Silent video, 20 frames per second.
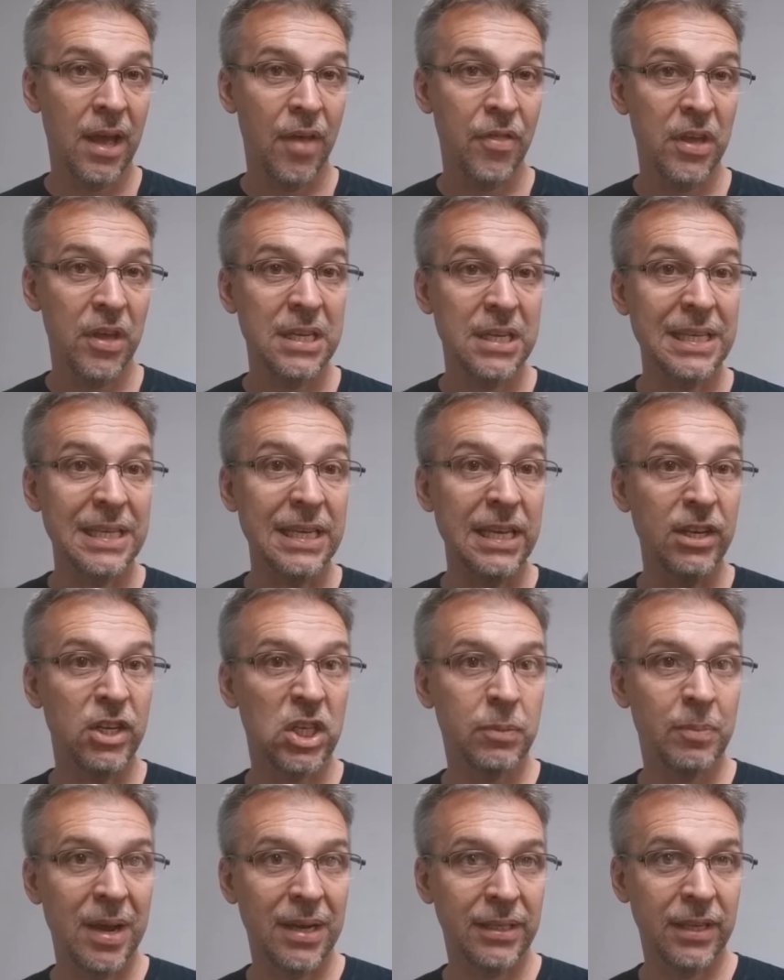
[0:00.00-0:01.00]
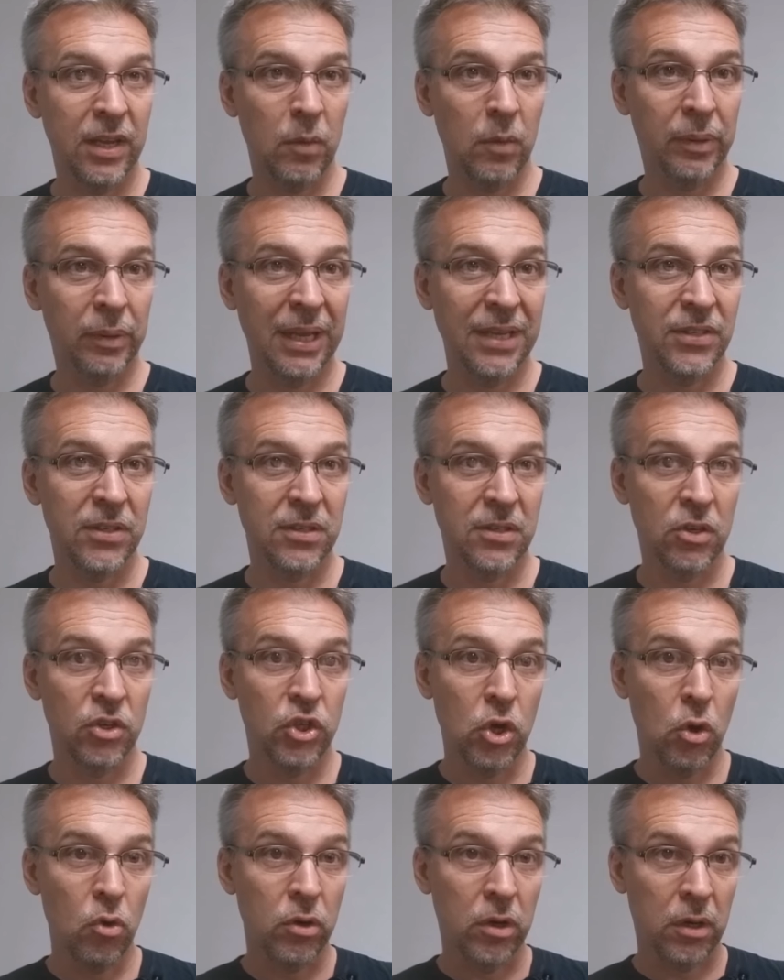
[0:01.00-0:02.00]
and then each spectator places a
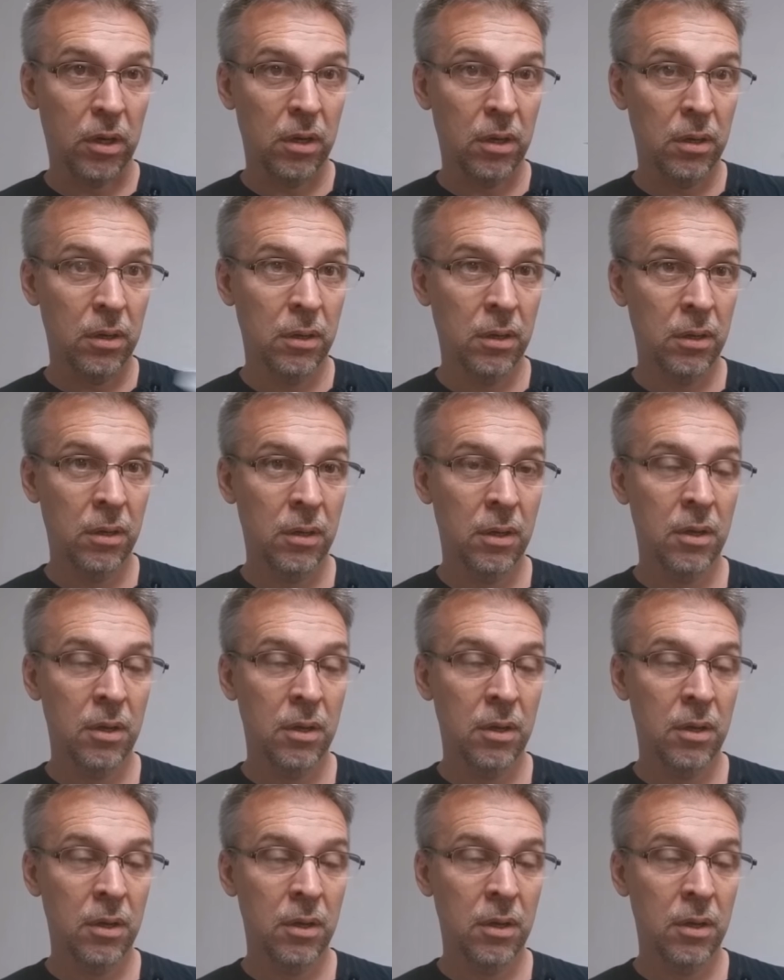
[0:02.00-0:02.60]
joker